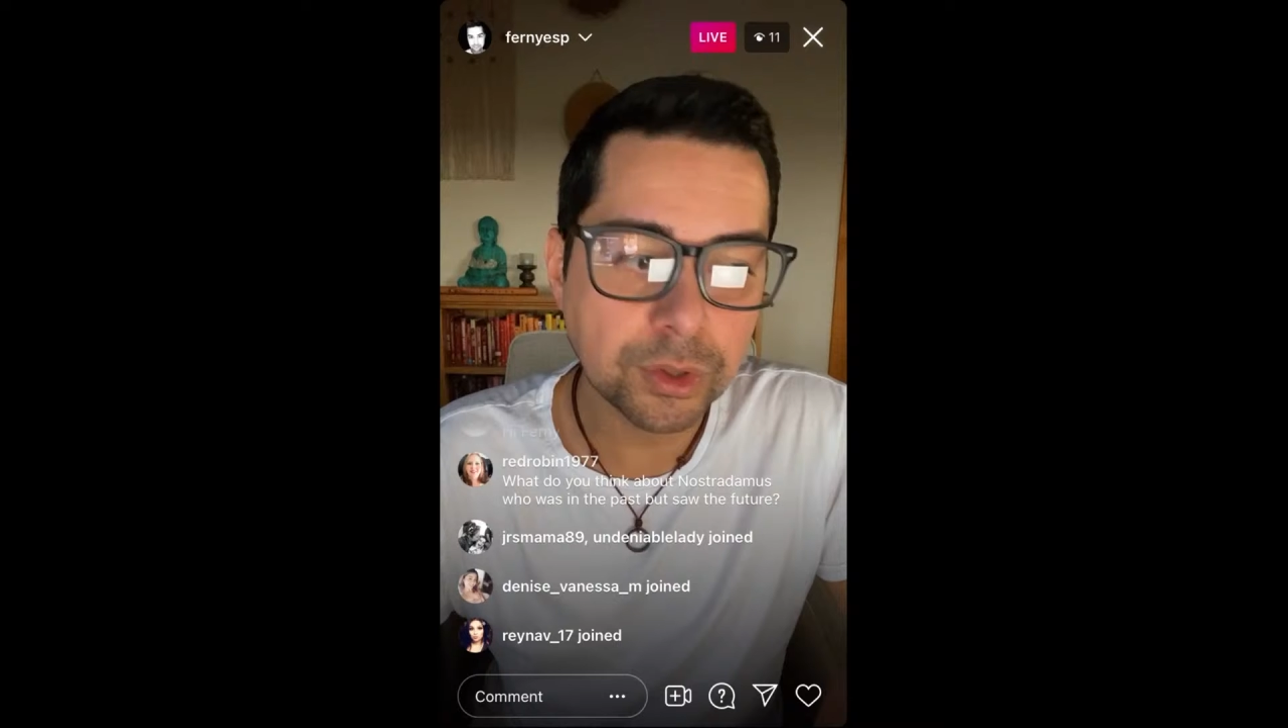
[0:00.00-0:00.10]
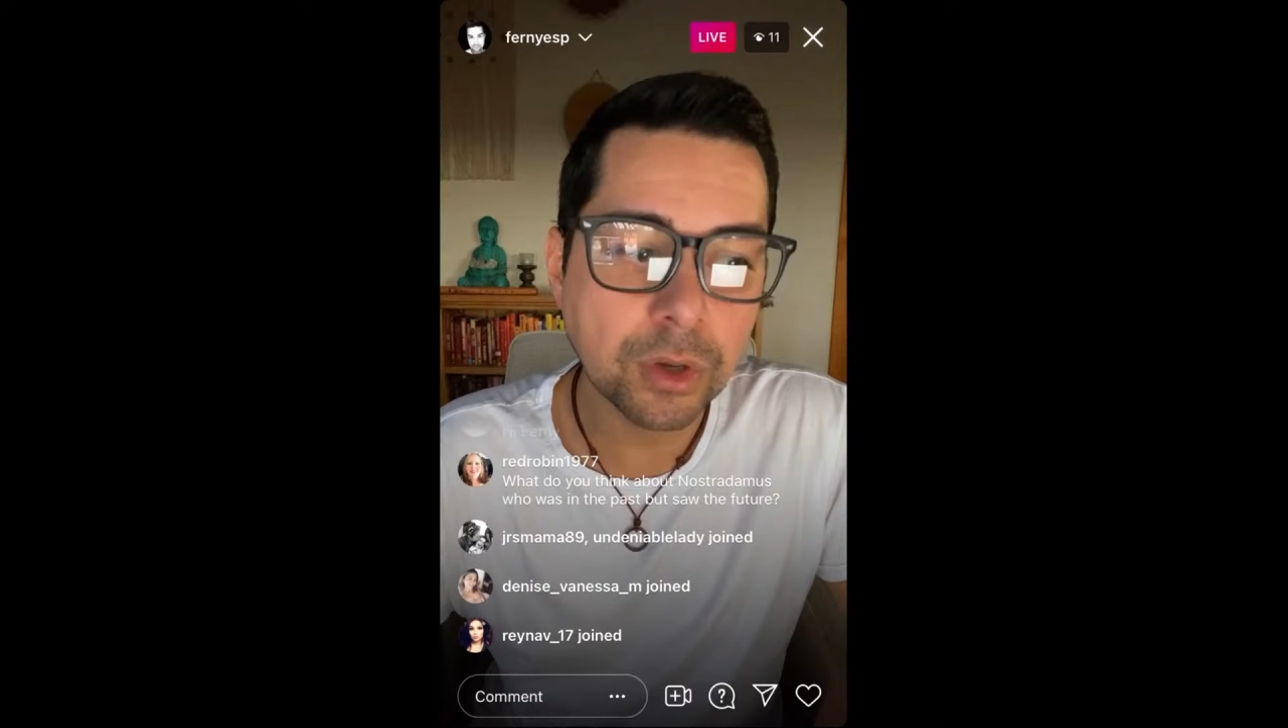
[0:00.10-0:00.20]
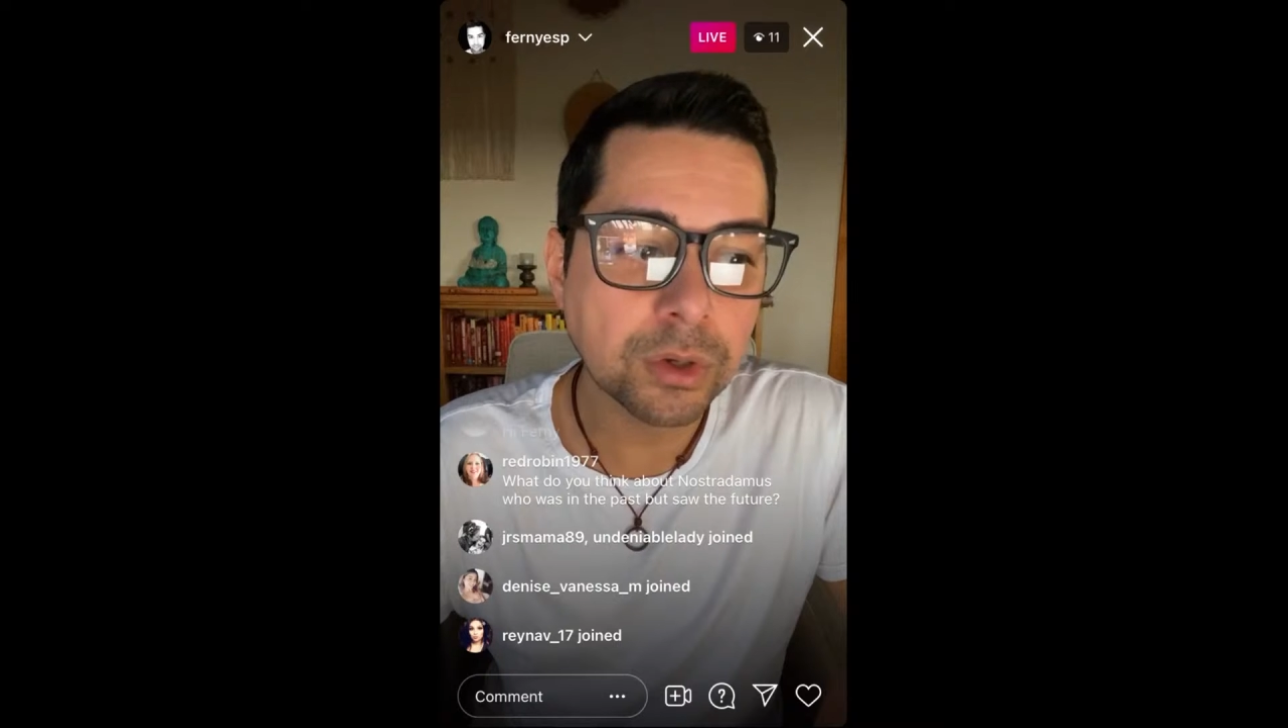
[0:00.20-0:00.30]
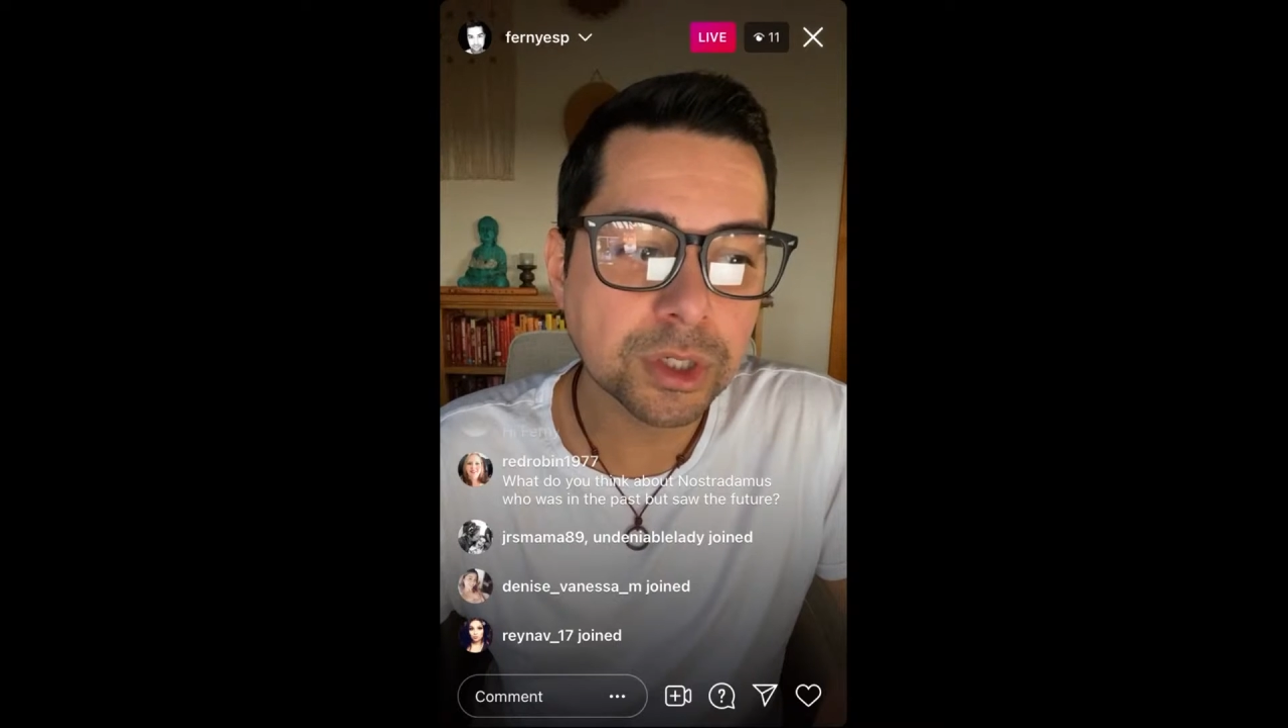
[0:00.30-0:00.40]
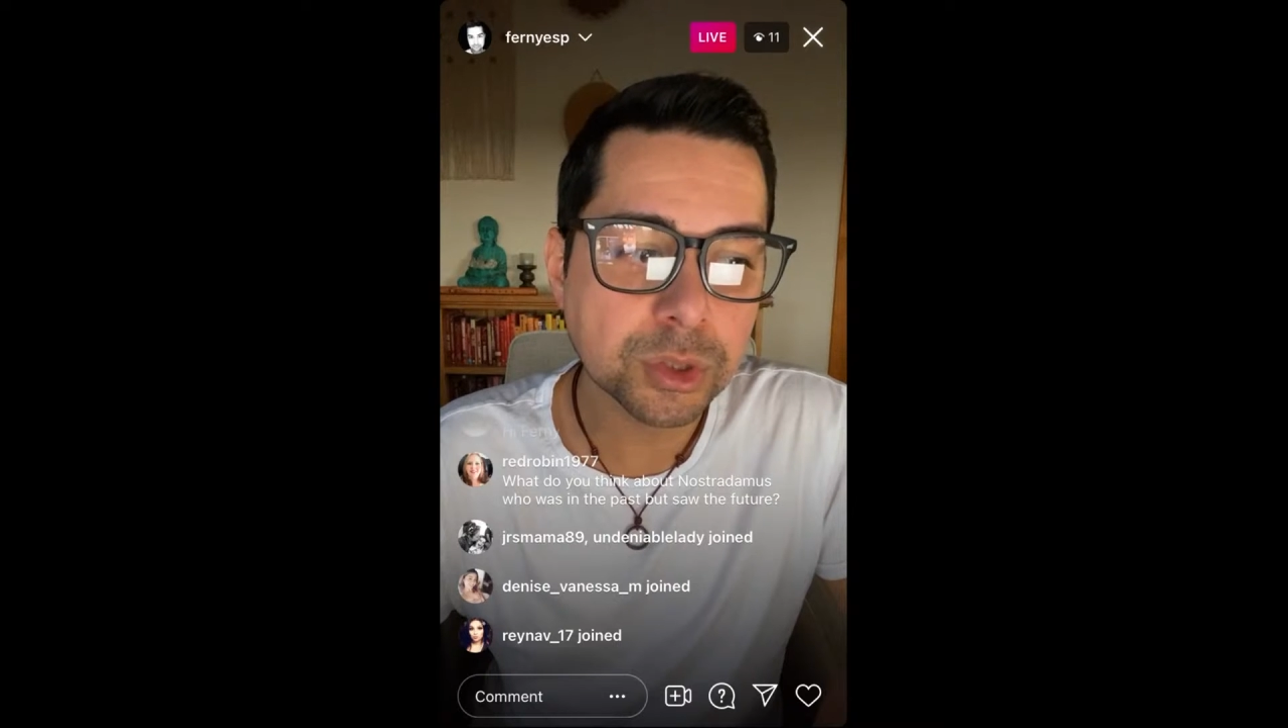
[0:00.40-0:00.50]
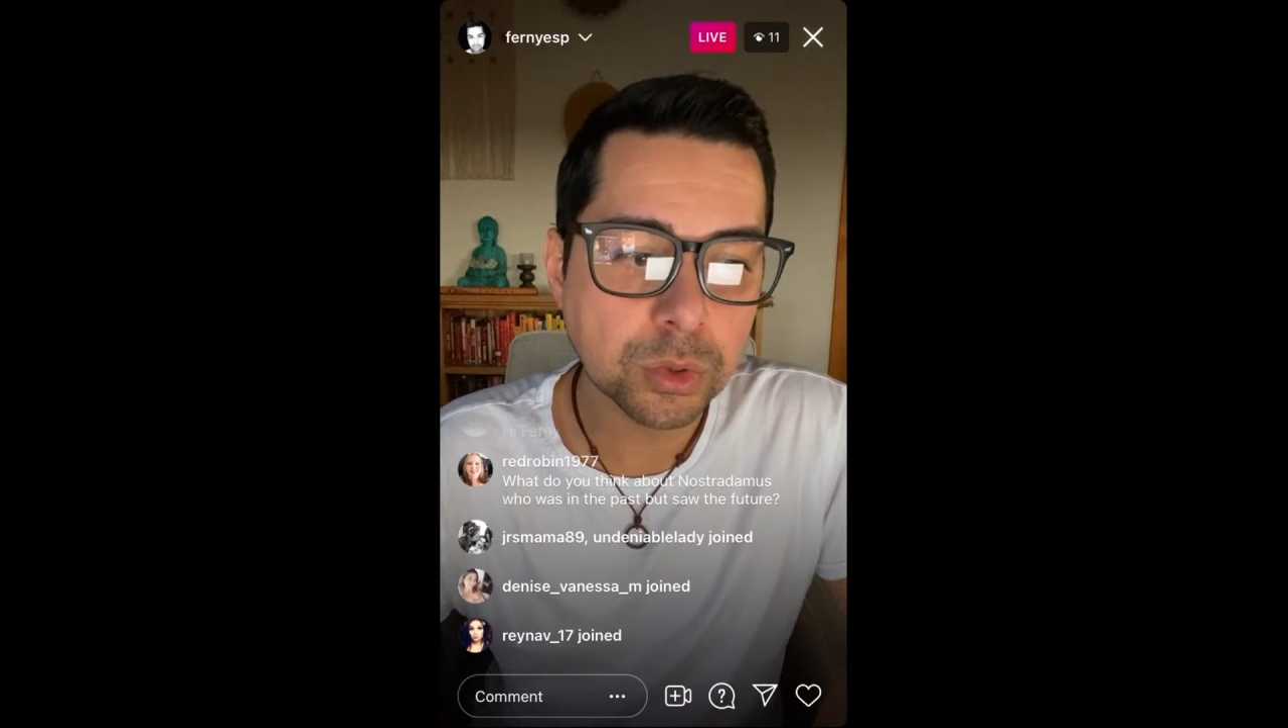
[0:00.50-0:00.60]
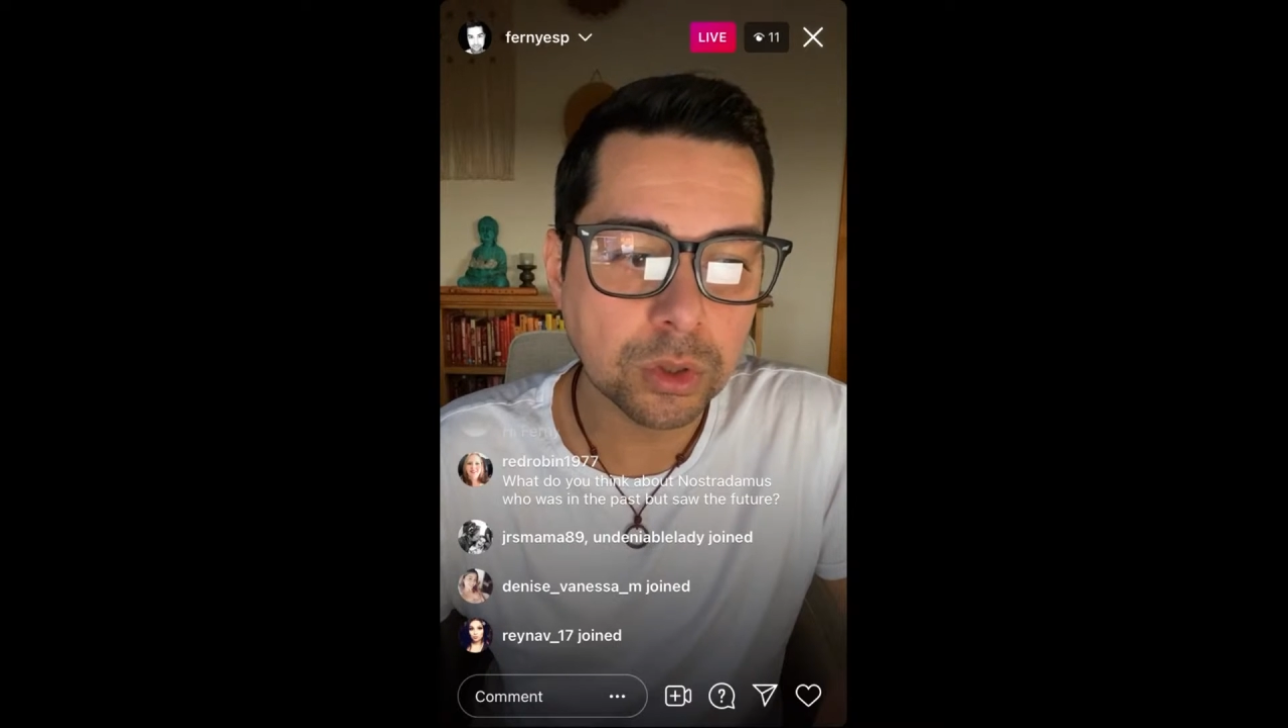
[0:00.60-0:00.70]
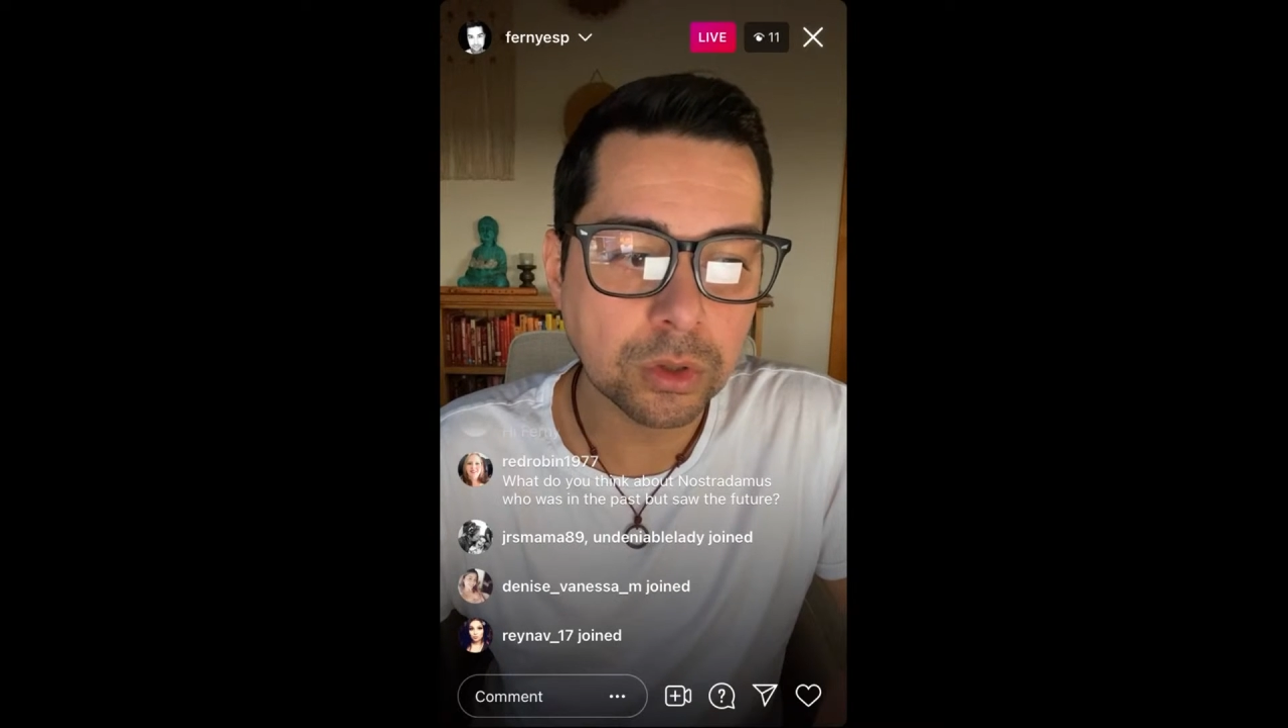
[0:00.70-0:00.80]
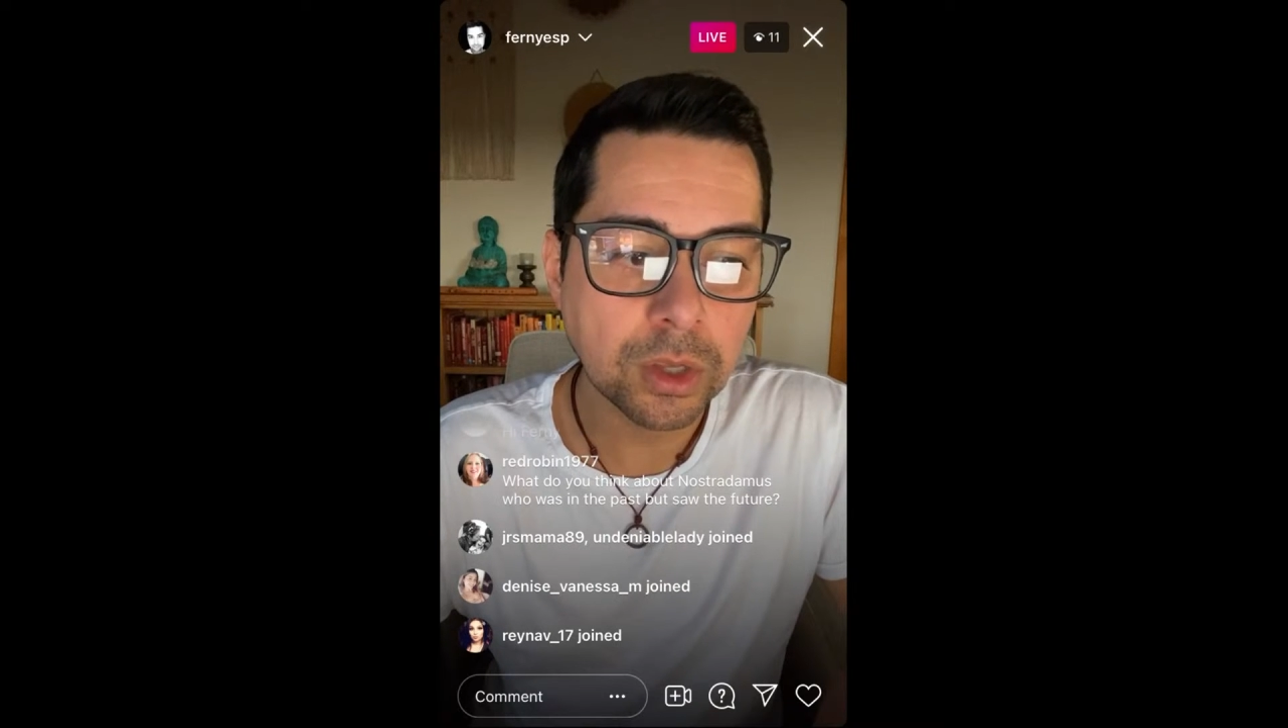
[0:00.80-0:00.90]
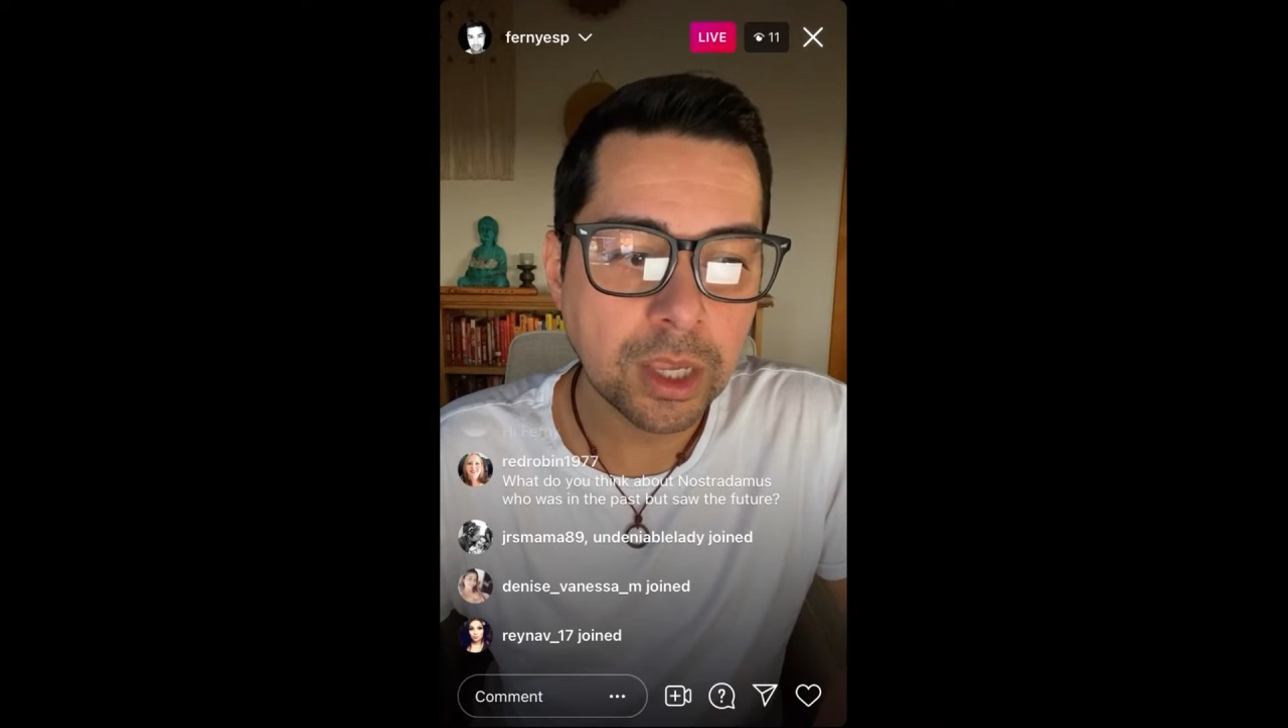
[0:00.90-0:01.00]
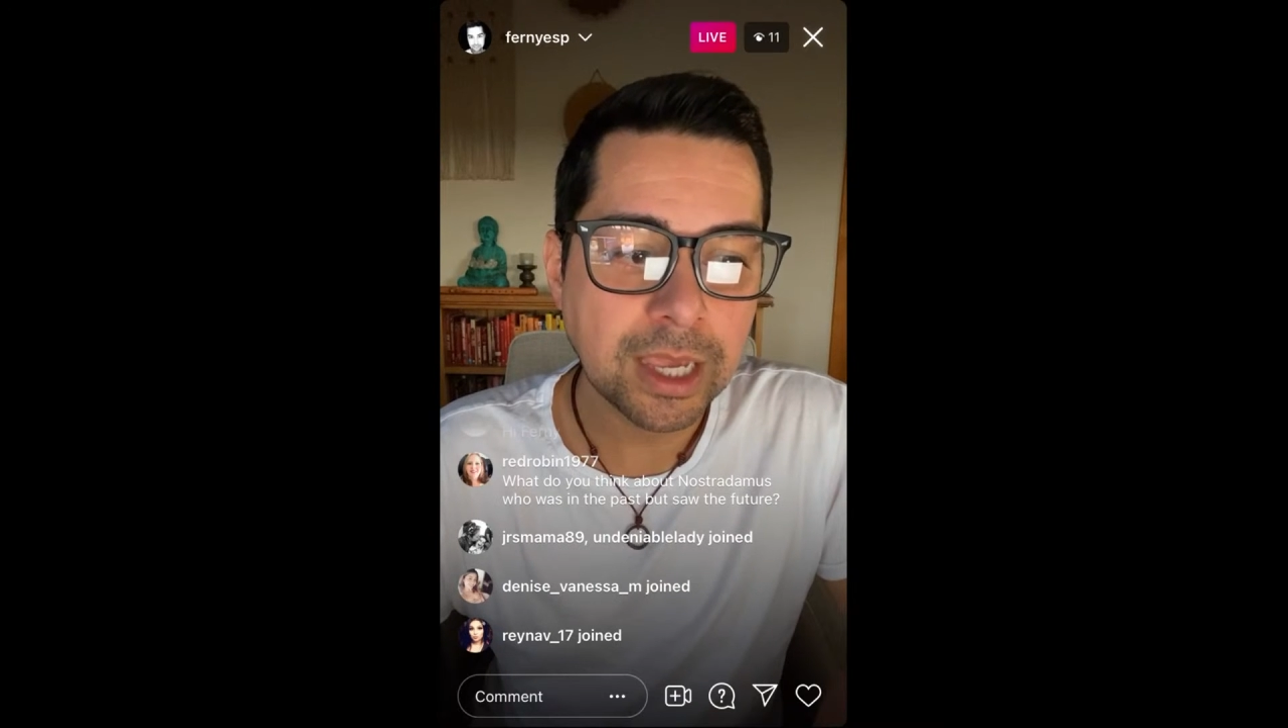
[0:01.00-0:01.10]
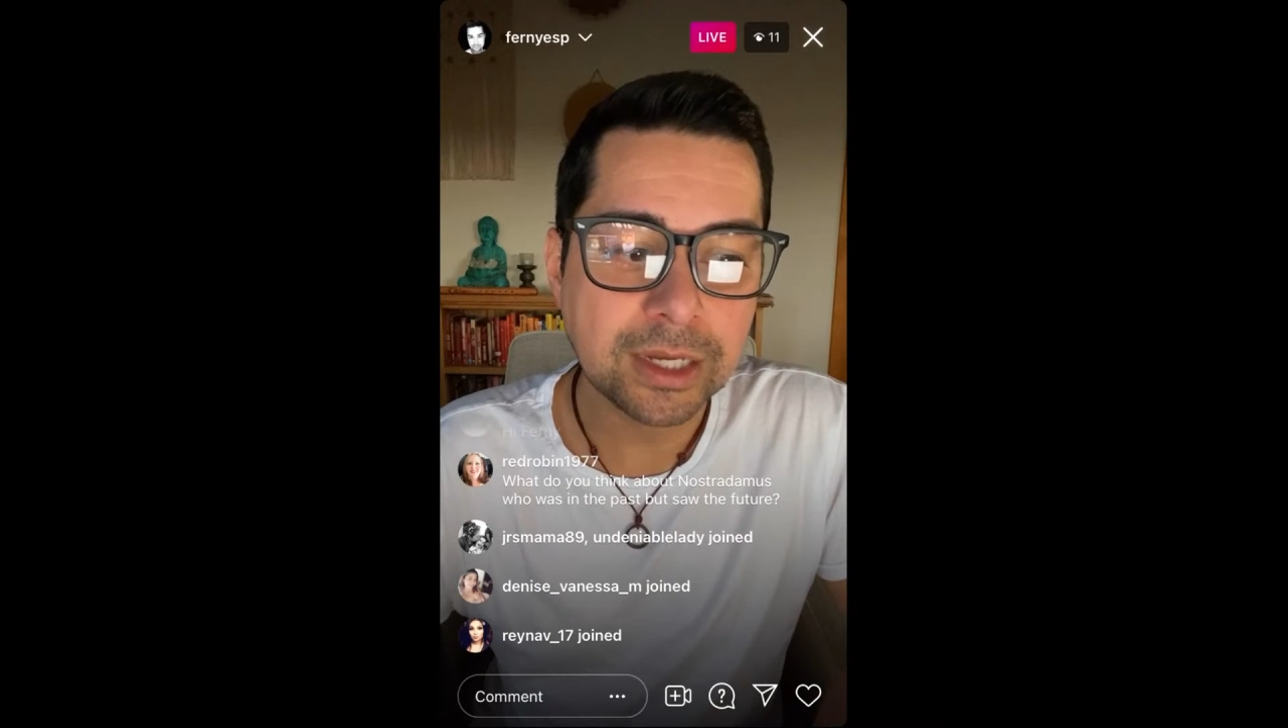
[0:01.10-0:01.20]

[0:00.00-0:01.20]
no control,